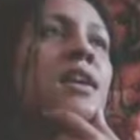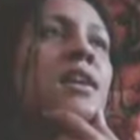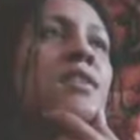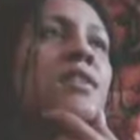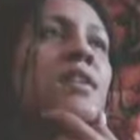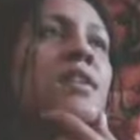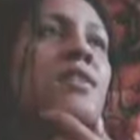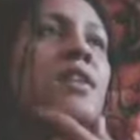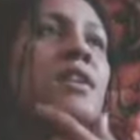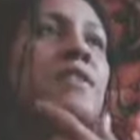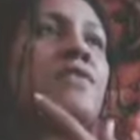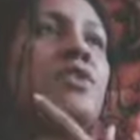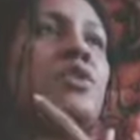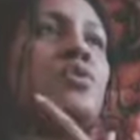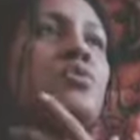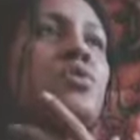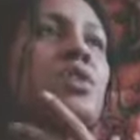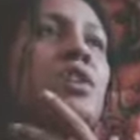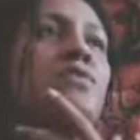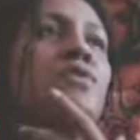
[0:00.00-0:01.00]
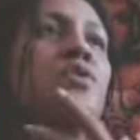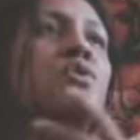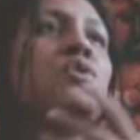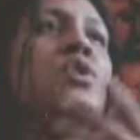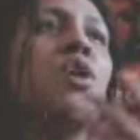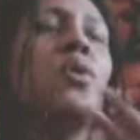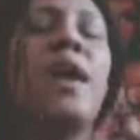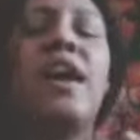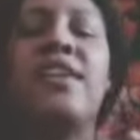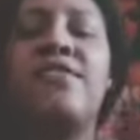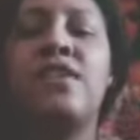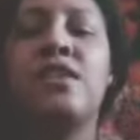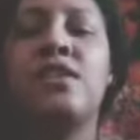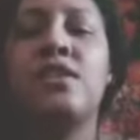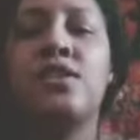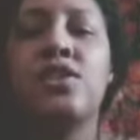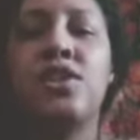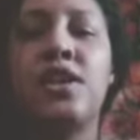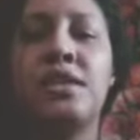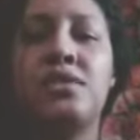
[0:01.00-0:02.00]
if you don't have faith
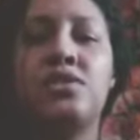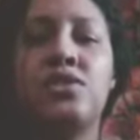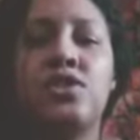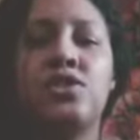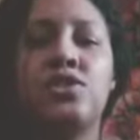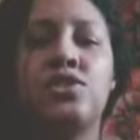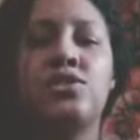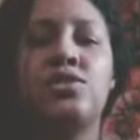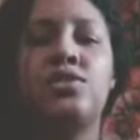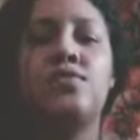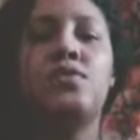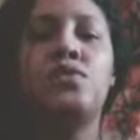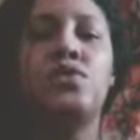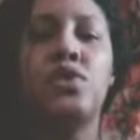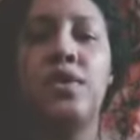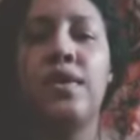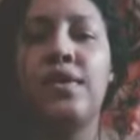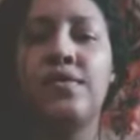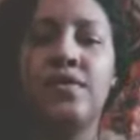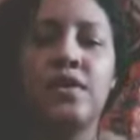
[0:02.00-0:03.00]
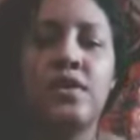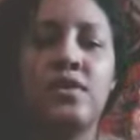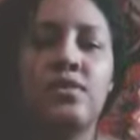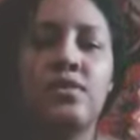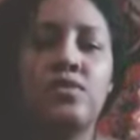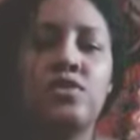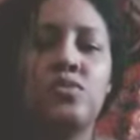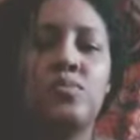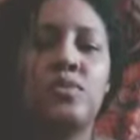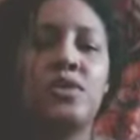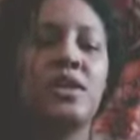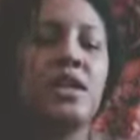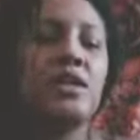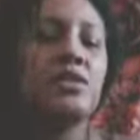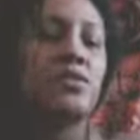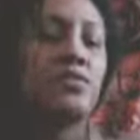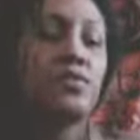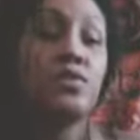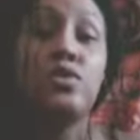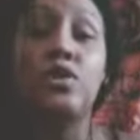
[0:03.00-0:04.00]
in your ancestors, if you don't have faith in your spirit
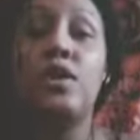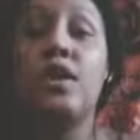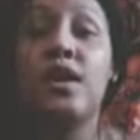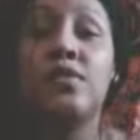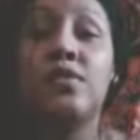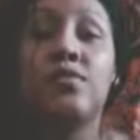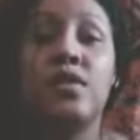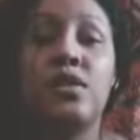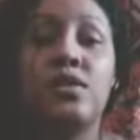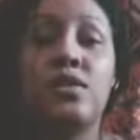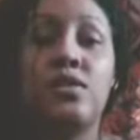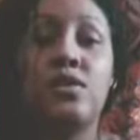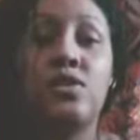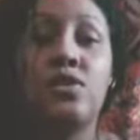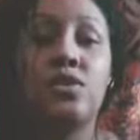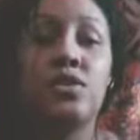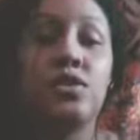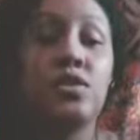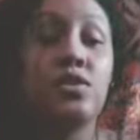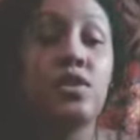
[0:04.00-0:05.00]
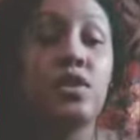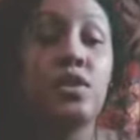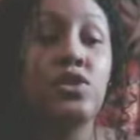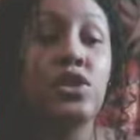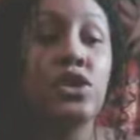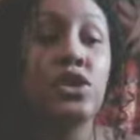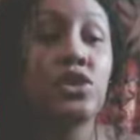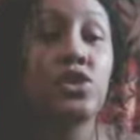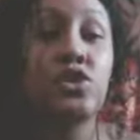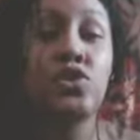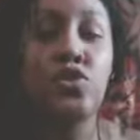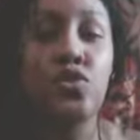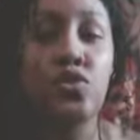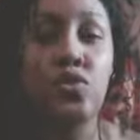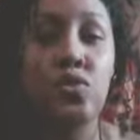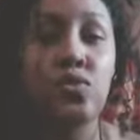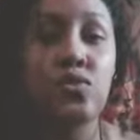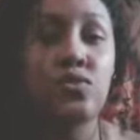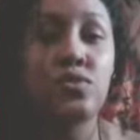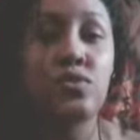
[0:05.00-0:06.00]
guides, if you don't have faith in your
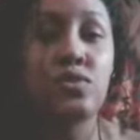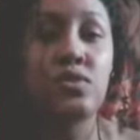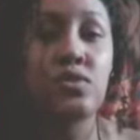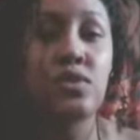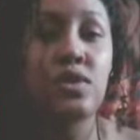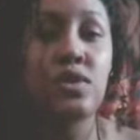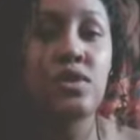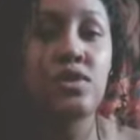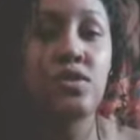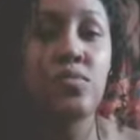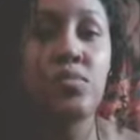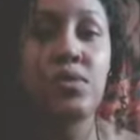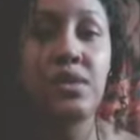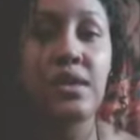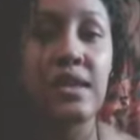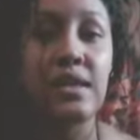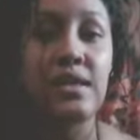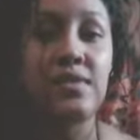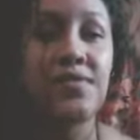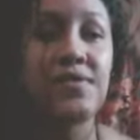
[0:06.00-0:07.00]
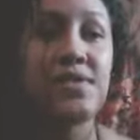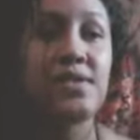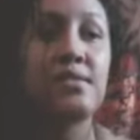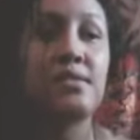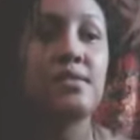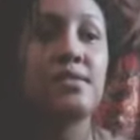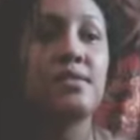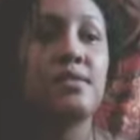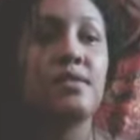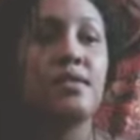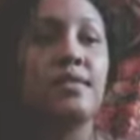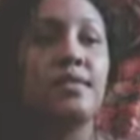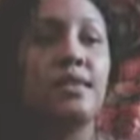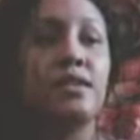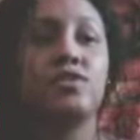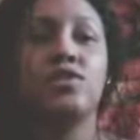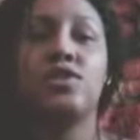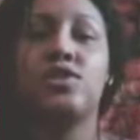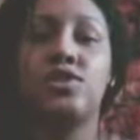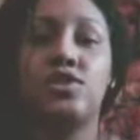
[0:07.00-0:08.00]
goals and your beliefs,
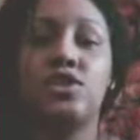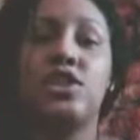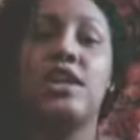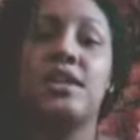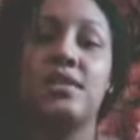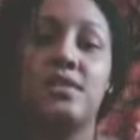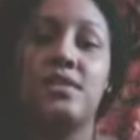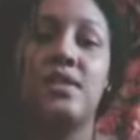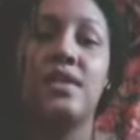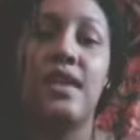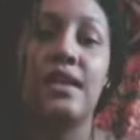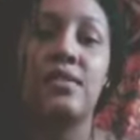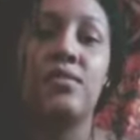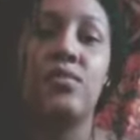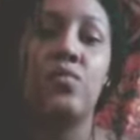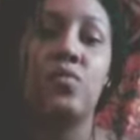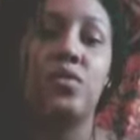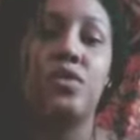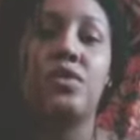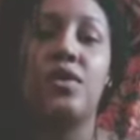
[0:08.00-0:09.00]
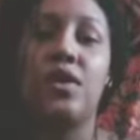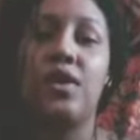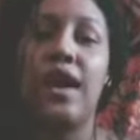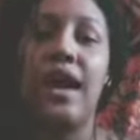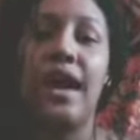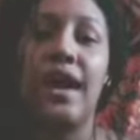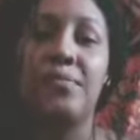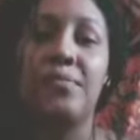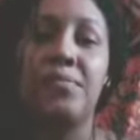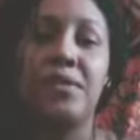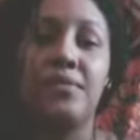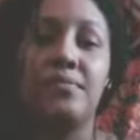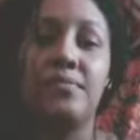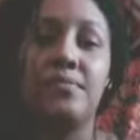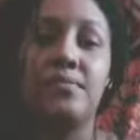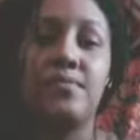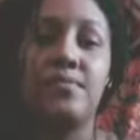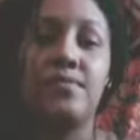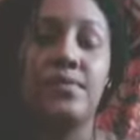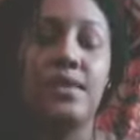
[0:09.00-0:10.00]
there's a good chance that that will not
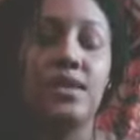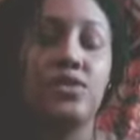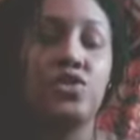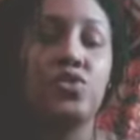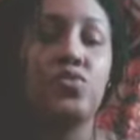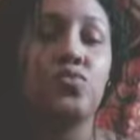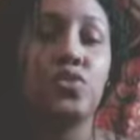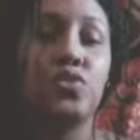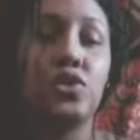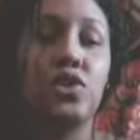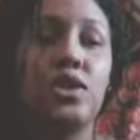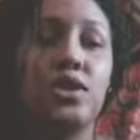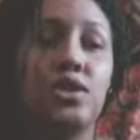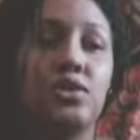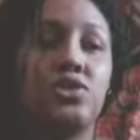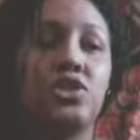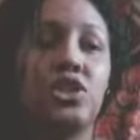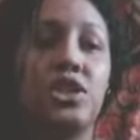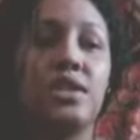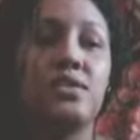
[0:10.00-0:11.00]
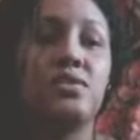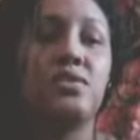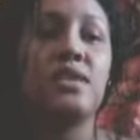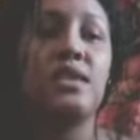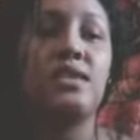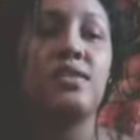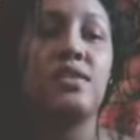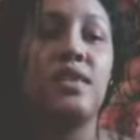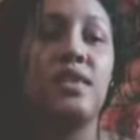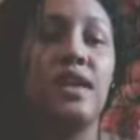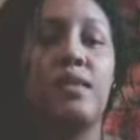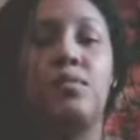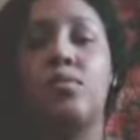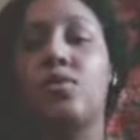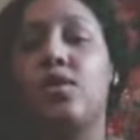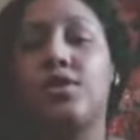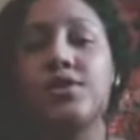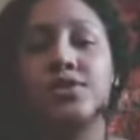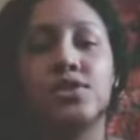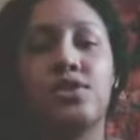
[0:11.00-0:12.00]
happen. There's a really good chance that that will
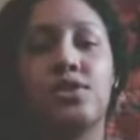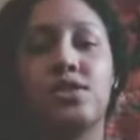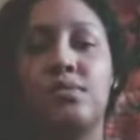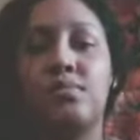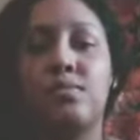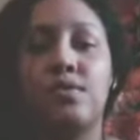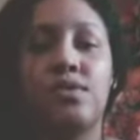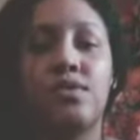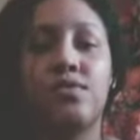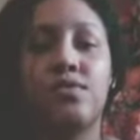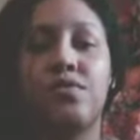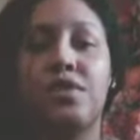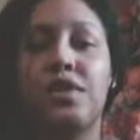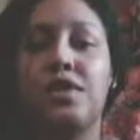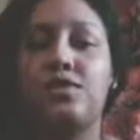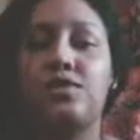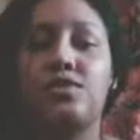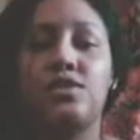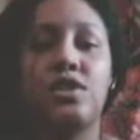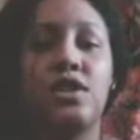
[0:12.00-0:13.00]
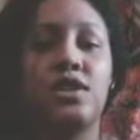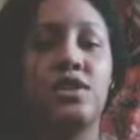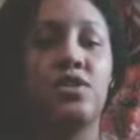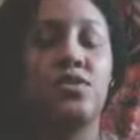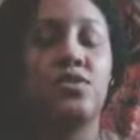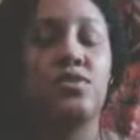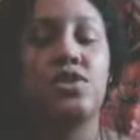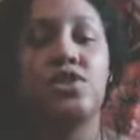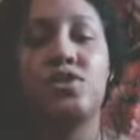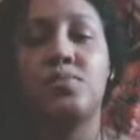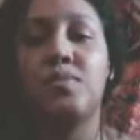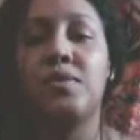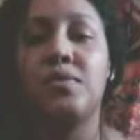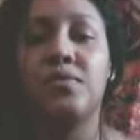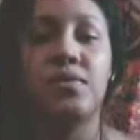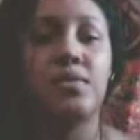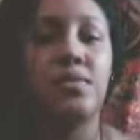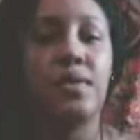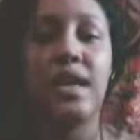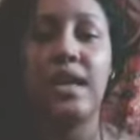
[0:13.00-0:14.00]
all just slip through your fingers and you'll just be
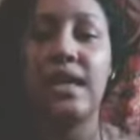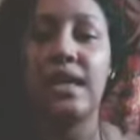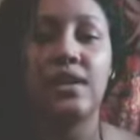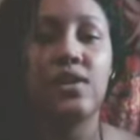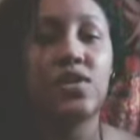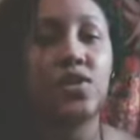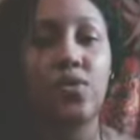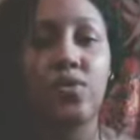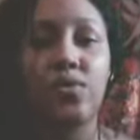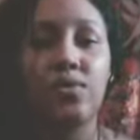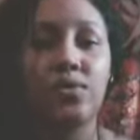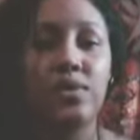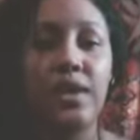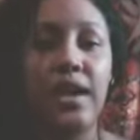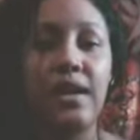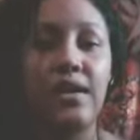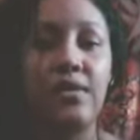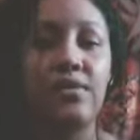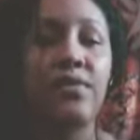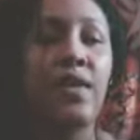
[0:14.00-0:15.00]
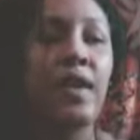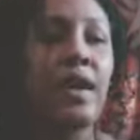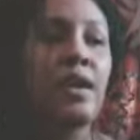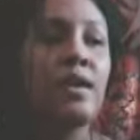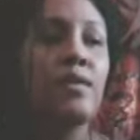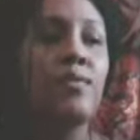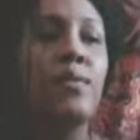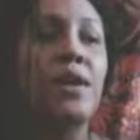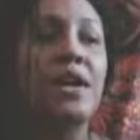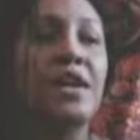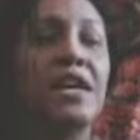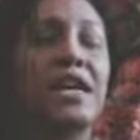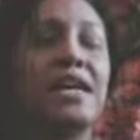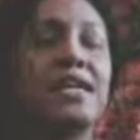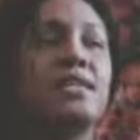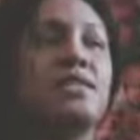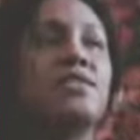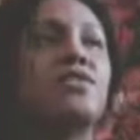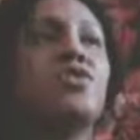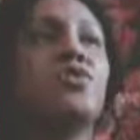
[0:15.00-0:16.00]
regretting it your whole life.
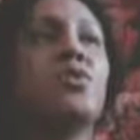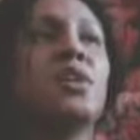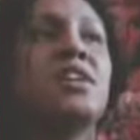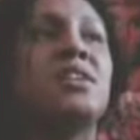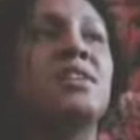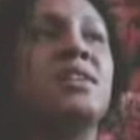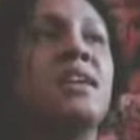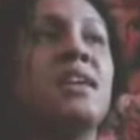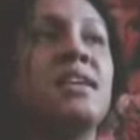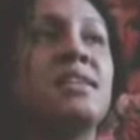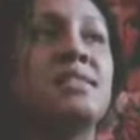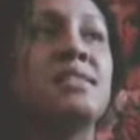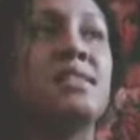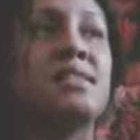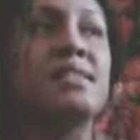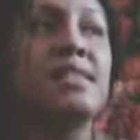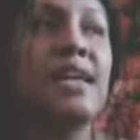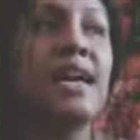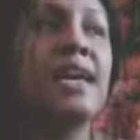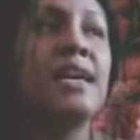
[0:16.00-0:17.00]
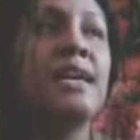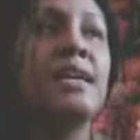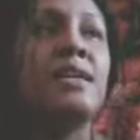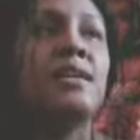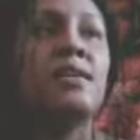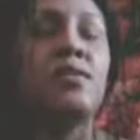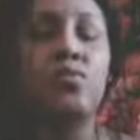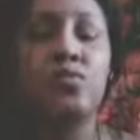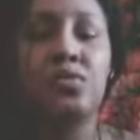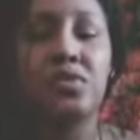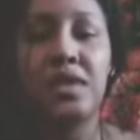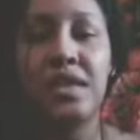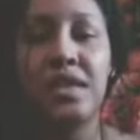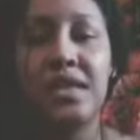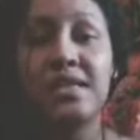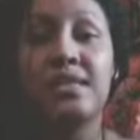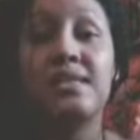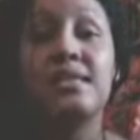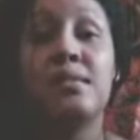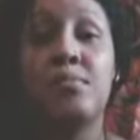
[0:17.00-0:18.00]
Whereas you can instead
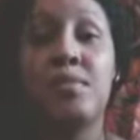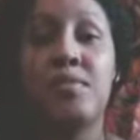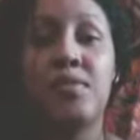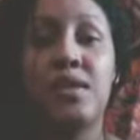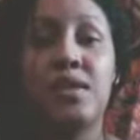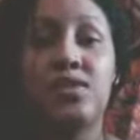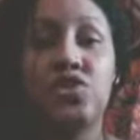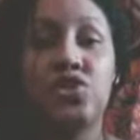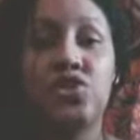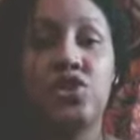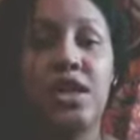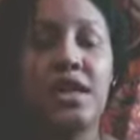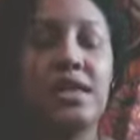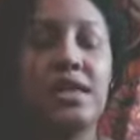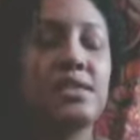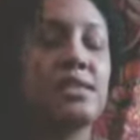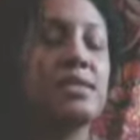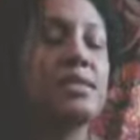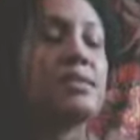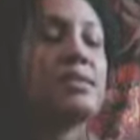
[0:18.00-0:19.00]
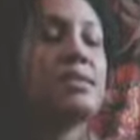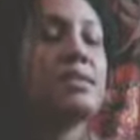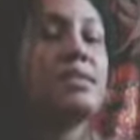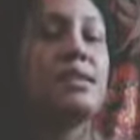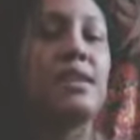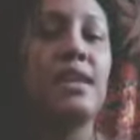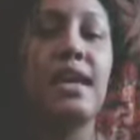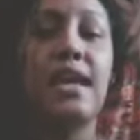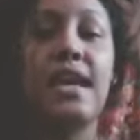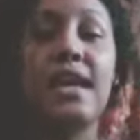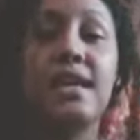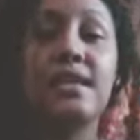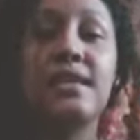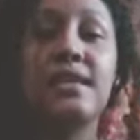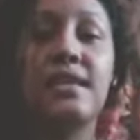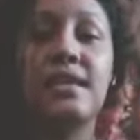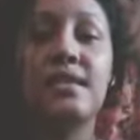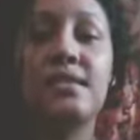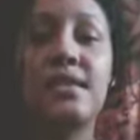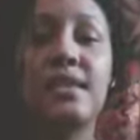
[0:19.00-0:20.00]
release some of this stress,
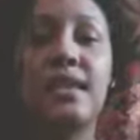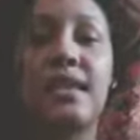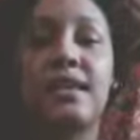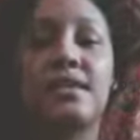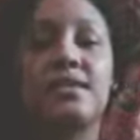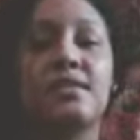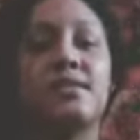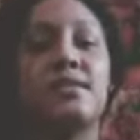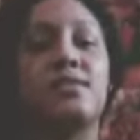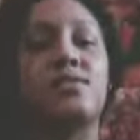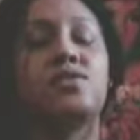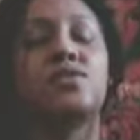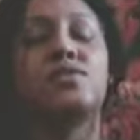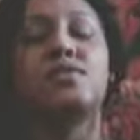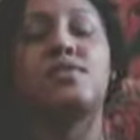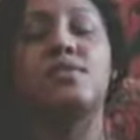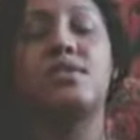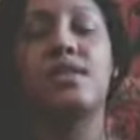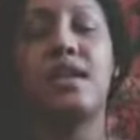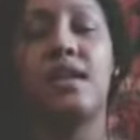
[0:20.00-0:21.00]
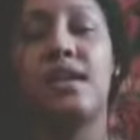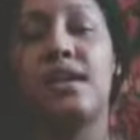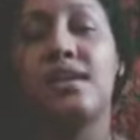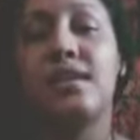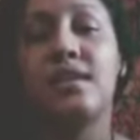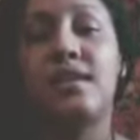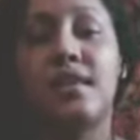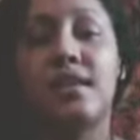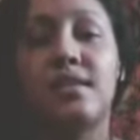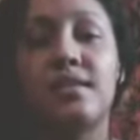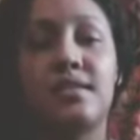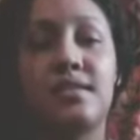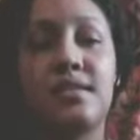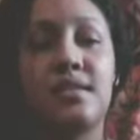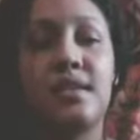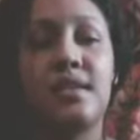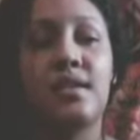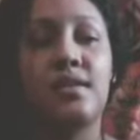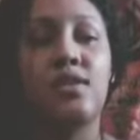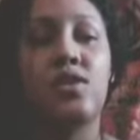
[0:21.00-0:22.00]
hand it to the ancestors, hand this,